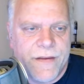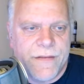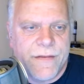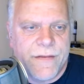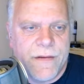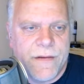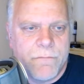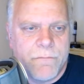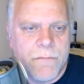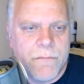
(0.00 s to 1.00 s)
is
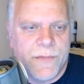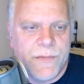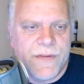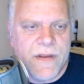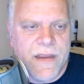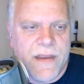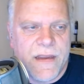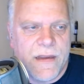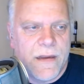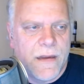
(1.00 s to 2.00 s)

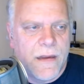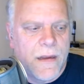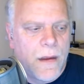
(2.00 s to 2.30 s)
mostly